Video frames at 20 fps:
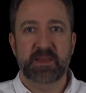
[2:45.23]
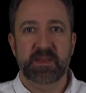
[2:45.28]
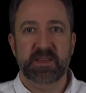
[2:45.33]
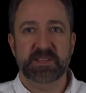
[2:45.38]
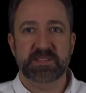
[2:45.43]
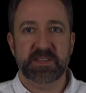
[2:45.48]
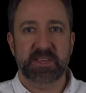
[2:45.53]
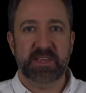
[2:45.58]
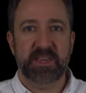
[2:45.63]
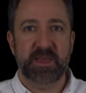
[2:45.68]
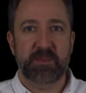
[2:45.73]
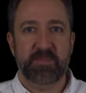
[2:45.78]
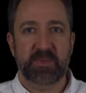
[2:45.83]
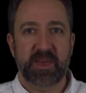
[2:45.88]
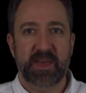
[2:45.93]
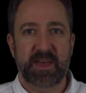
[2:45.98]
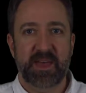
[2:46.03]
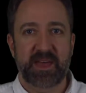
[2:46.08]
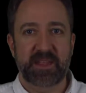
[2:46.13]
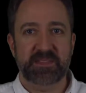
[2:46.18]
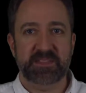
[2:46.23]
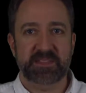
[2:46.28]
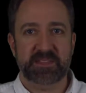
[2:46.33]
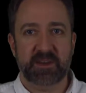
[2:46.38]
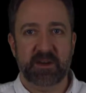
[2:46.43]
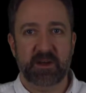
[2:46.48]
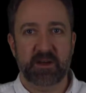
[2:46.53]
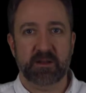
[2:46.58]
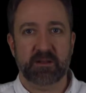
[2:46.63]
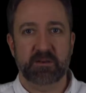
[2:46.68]
is to keep the
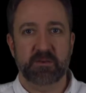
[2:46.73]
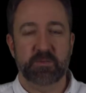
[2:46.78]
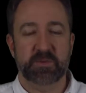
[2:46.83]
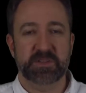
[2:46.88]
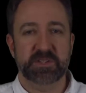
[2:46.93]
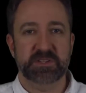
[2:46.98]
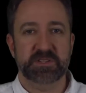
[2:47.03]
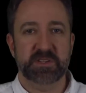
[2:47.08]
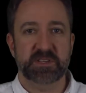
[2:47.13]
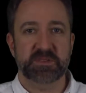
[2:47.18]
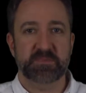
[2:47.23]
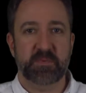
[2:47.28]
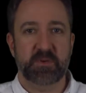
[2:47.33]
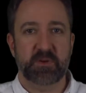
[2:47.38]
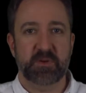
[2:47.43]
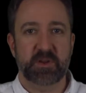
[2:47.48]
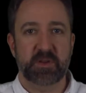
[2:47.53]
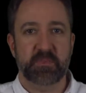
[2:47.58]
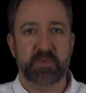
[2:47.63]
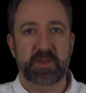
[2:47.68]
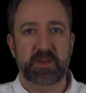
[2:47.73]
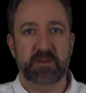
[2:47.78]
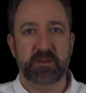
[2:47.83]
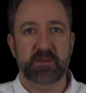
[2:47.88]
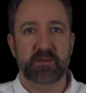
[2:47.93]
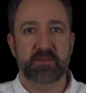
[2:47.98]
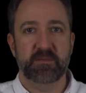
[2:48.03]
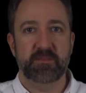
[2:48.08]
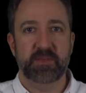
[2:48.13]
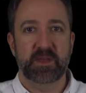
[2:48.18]
headstock, which is this part up
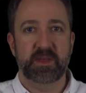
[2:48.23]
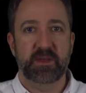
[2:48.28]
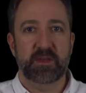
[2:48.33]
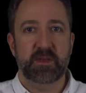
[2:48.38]
here,